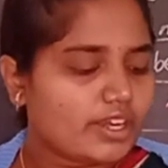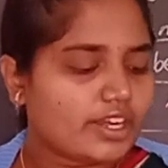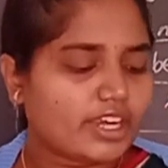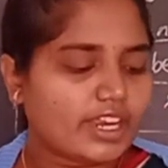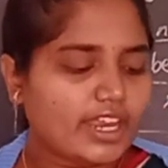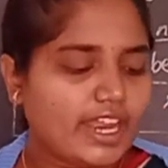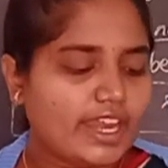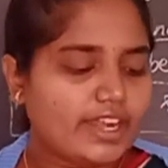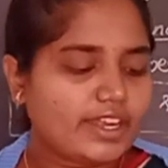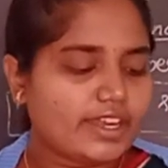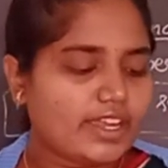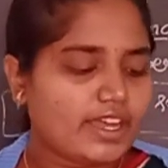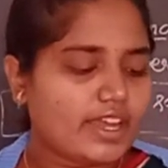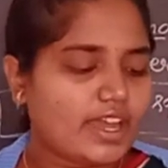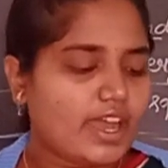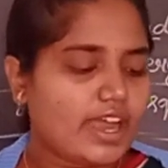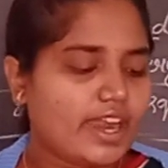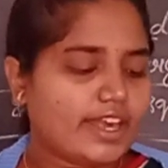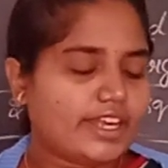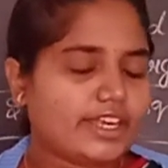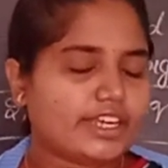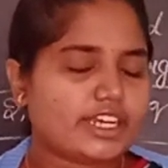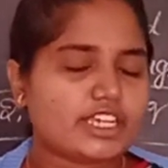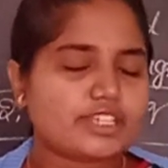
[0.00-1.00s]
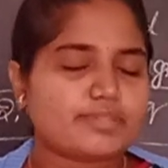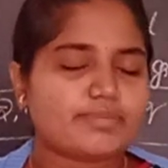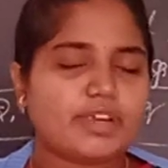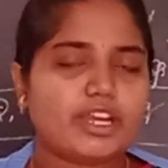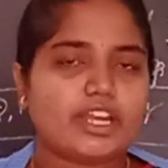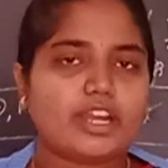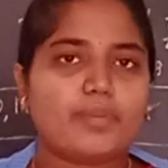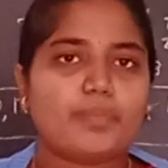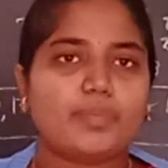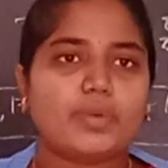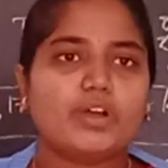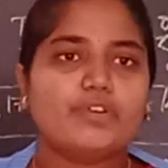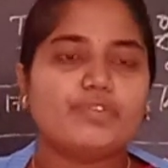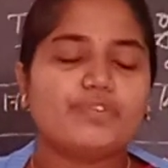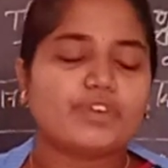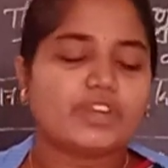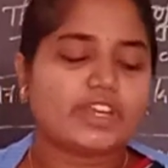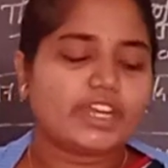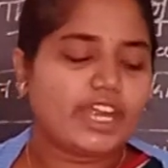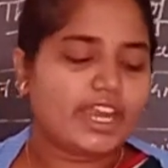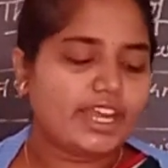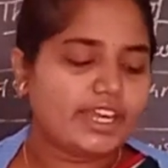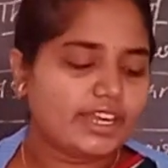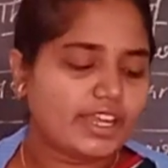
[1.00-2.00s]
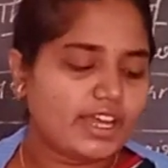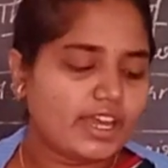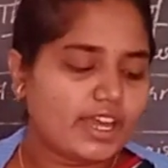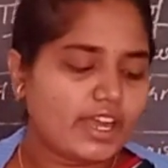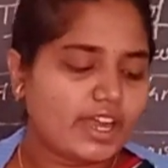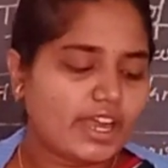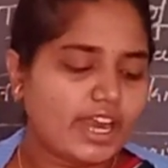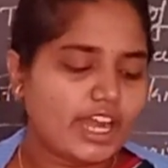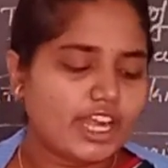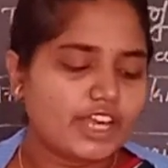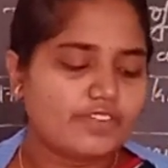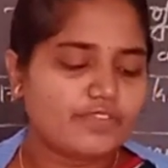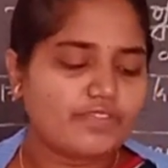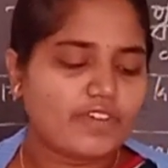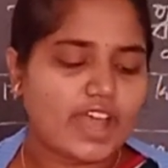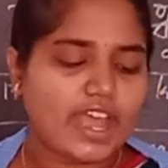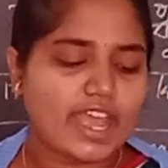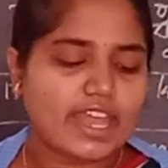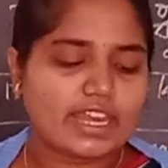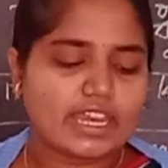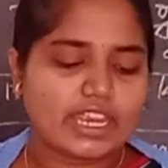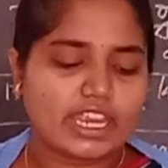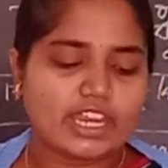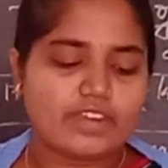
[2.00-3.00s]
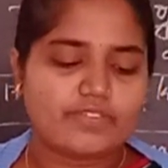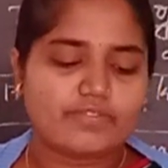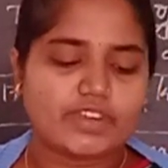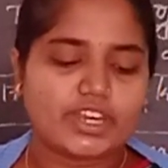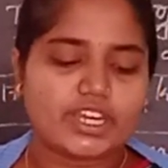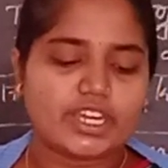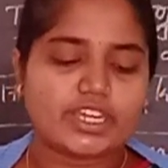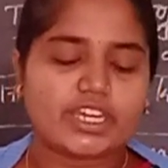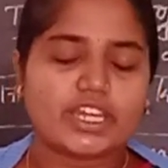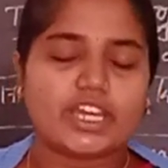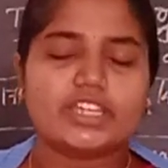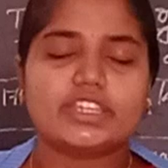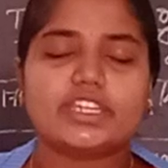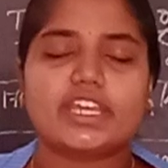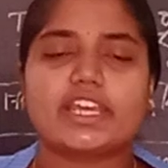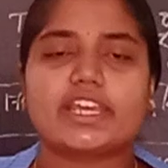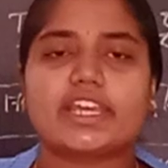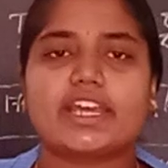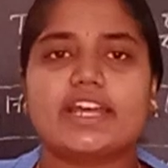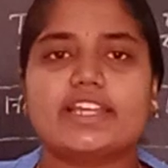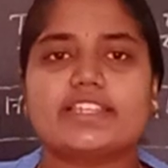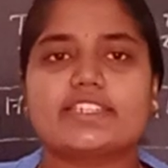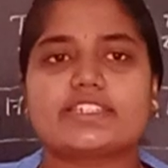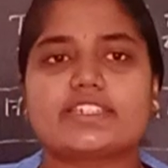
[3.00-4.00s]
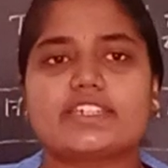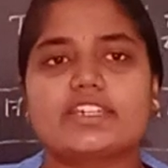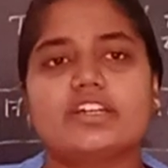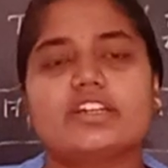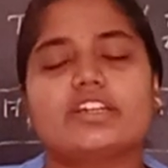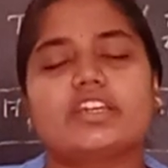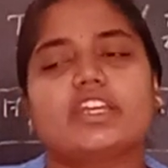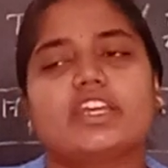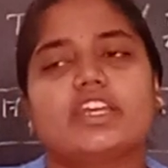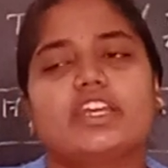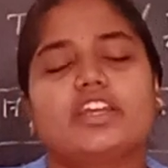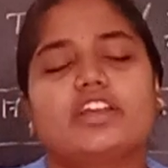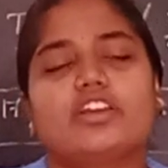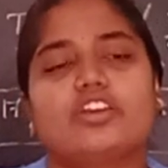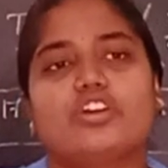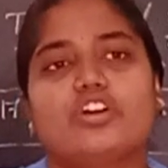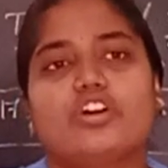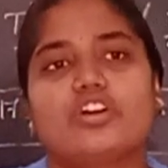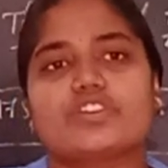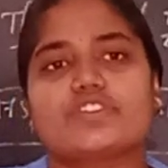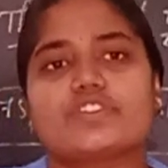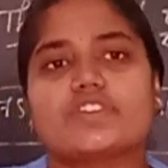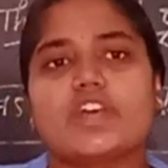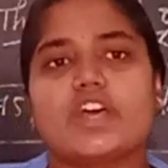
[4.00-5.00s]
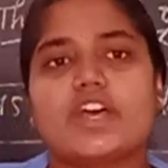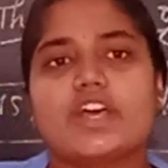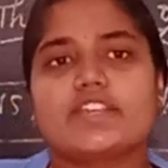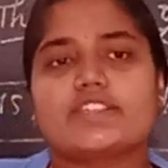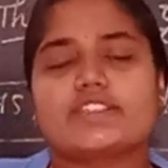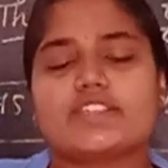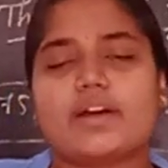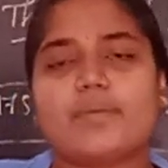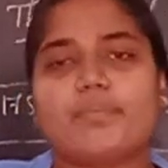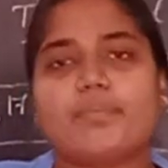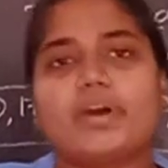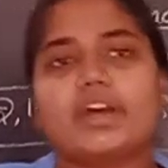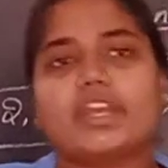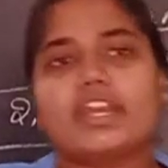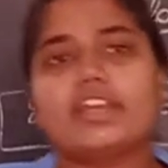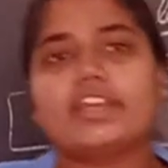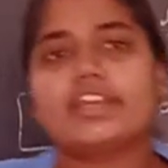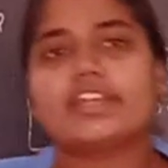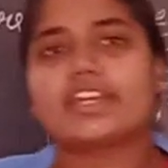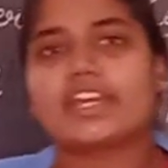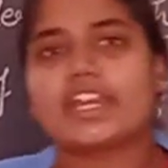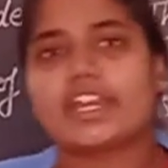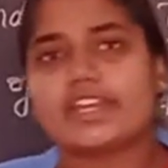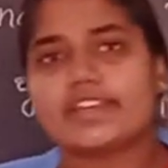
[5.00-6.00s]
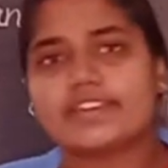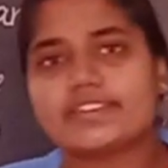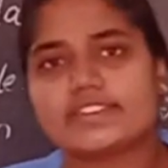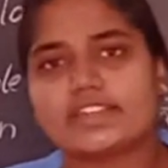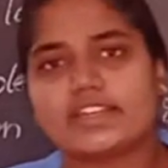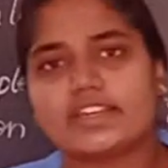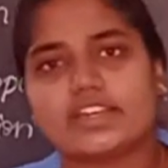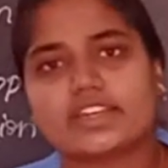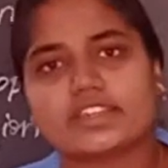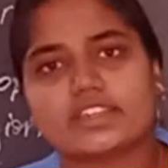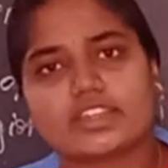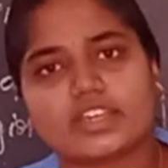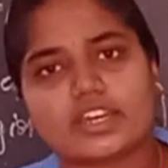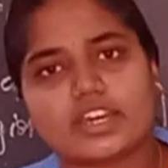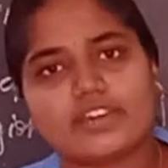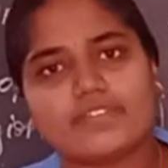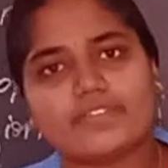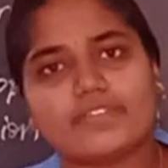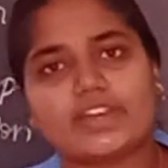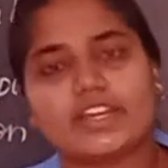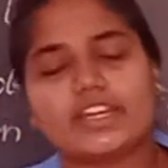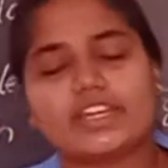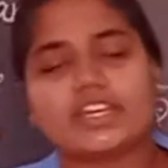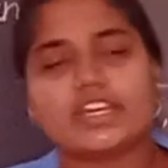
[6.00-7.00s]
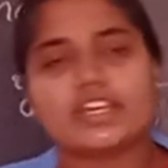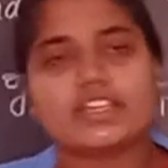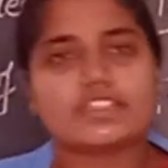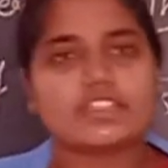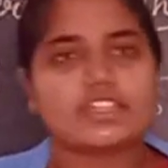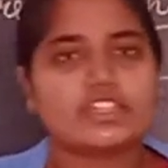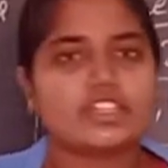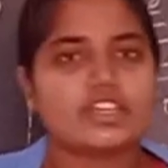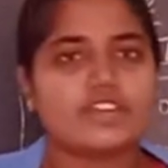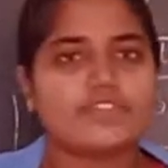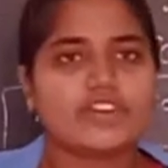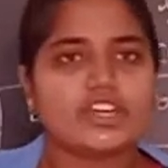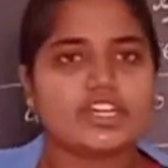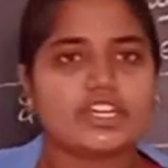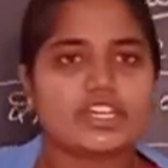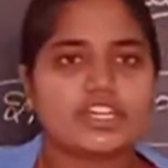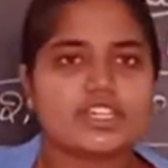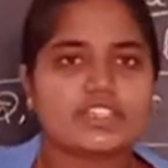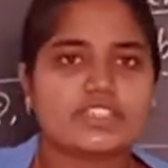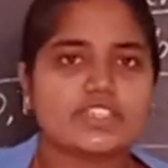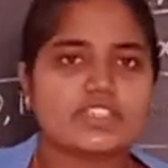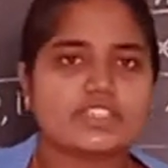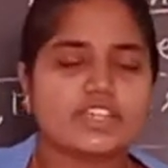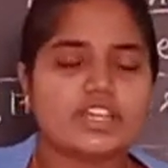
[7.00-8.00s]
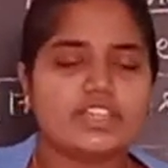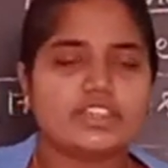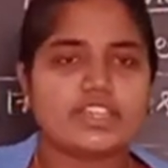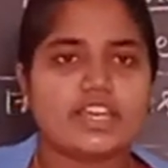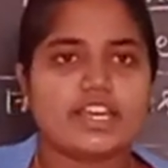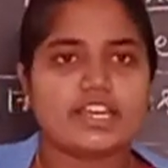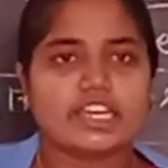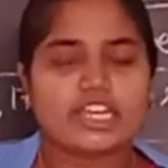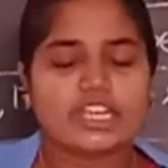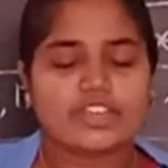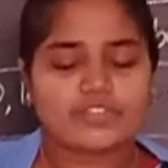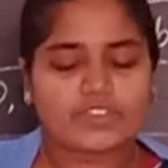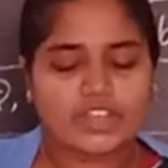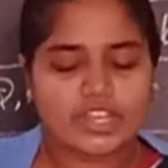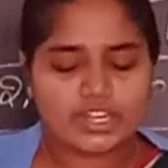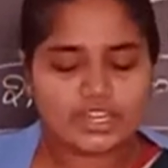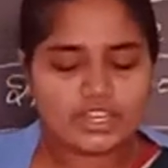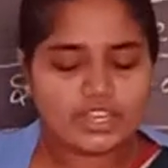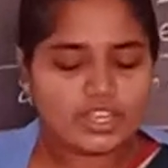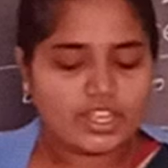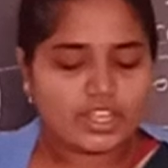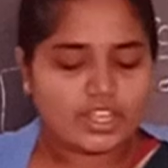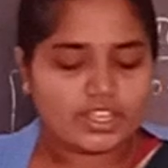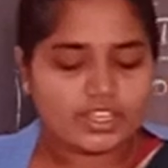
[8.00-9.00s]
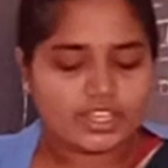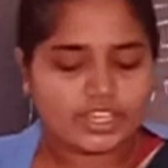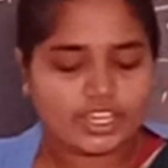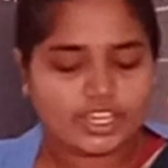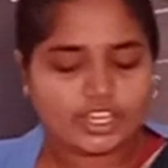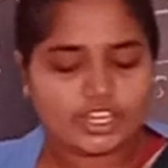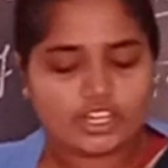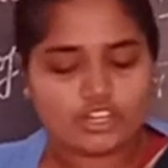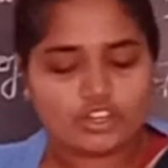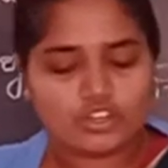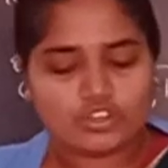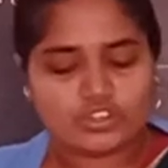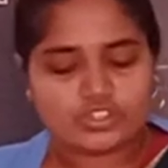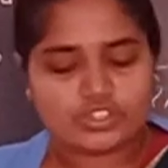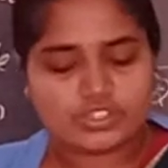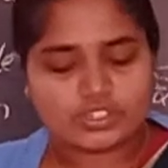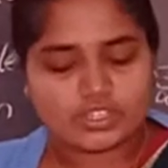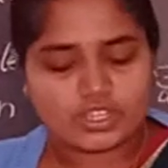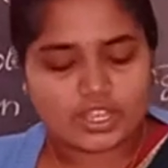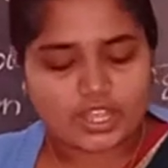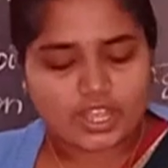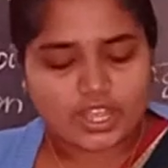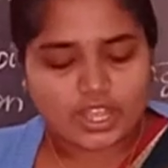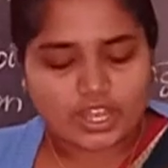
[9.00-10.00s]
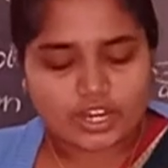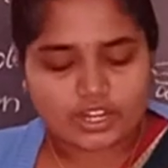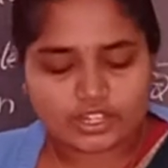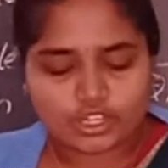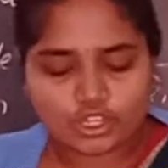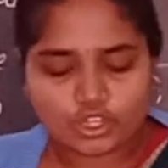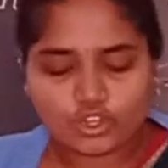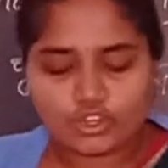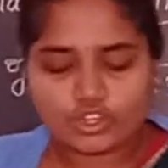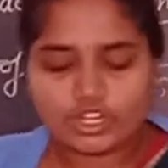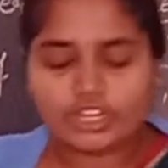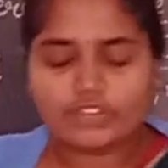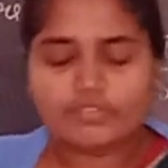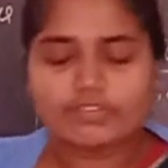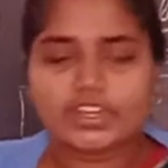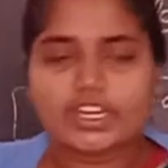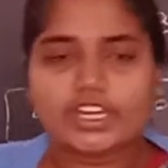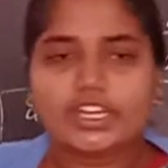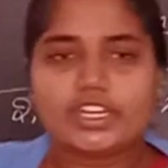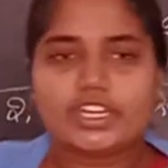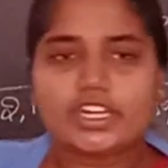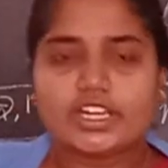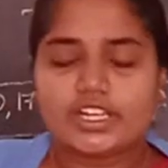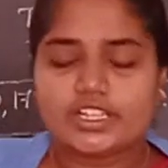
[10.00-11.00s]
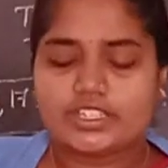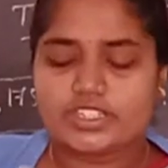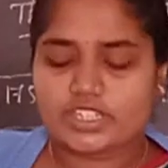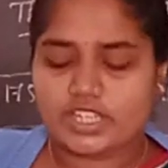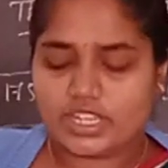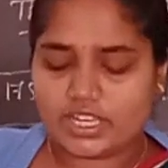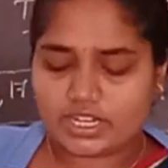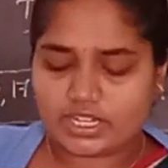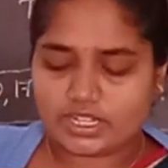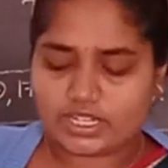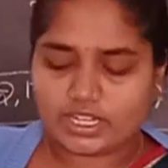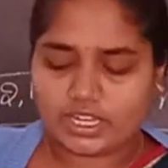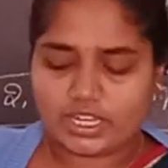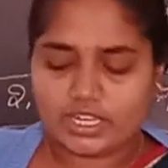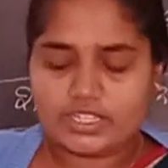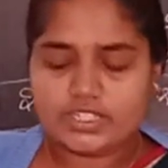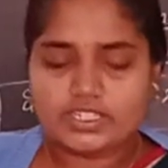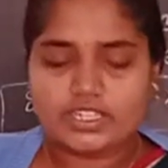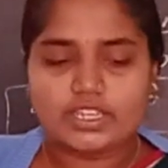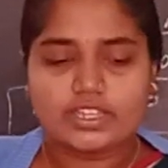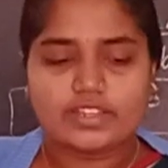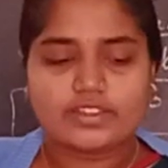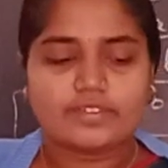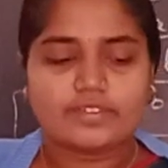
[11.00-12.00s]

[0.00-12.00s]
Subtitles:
Reindeer hide. It is made up of reindeer hide, while in winter they construct igloos. Summer tents winters in the winter season they live in igloos. During winter journeys,